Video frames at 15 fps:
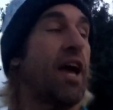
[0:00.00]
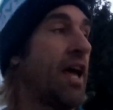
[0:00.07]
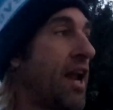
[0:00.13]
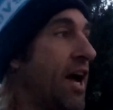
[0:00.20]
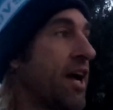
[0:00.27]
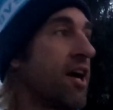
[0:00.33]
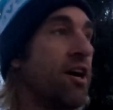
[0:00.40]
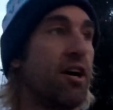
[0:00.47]
And
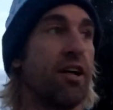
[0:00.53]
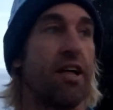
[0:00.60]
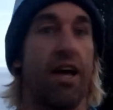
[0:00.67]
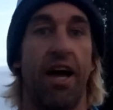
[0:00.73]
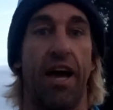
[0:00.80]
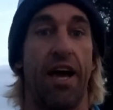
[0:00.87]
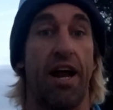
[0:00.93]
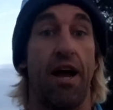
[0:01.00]
I go,
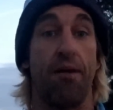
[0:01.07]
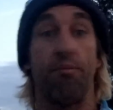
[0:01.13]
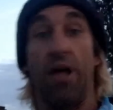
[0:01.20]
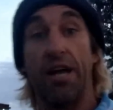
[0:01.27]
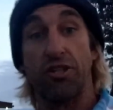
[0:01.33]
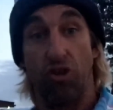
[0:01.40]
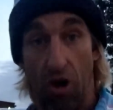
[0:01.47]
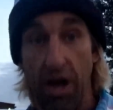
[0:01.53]
and I'm
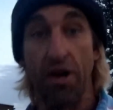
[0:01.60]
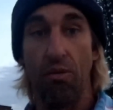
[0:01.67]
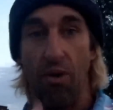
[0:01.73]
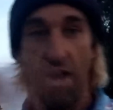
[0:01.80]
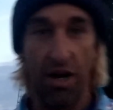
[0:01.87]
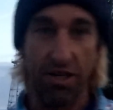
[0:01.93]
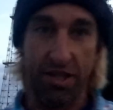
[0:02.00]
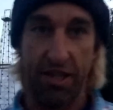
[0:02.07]
like trying to
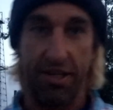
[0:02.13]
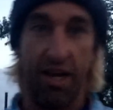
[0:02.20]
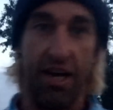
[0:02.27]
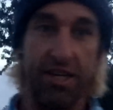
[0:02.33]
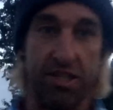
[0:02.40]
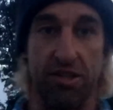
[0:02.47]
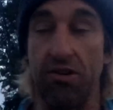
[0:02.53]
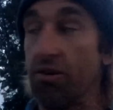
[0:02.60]
watch the
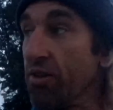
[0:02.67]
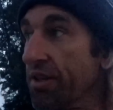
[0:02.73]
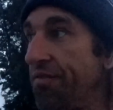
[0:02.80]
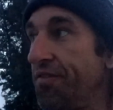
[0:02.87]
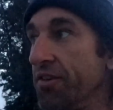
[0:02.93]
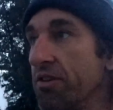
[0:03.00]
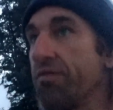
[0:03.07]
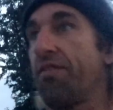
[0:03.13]
Tyson
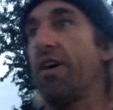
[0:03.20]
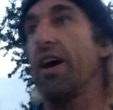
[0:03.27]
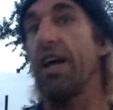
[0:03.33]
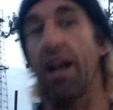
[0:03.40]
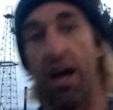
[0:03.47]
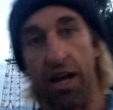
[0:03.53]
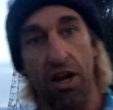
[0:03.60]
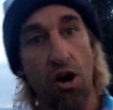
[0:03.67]
Holyfield fight.
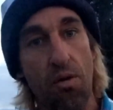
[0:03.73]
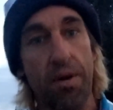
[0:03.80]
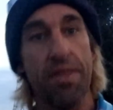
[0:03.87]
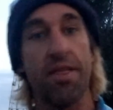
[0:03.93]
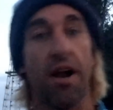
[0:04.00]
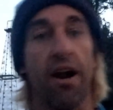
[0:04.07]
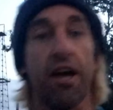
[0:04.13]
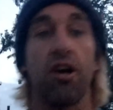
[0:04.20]
I go in
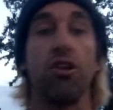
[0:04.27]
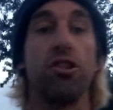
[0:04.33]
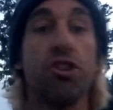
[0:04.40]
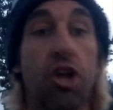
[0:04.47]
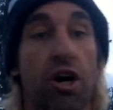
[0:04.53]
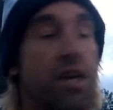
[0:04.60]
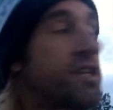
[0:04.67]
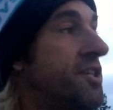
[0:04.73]
there, I go,
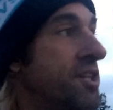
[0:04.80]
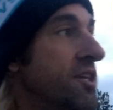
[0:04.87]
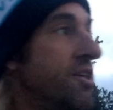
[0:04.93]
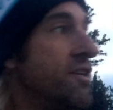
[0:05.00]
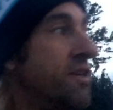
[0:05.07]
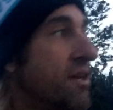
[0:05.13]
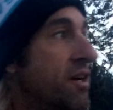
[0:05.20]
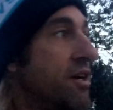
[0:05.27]
look,
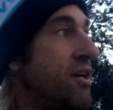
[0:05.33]
dude.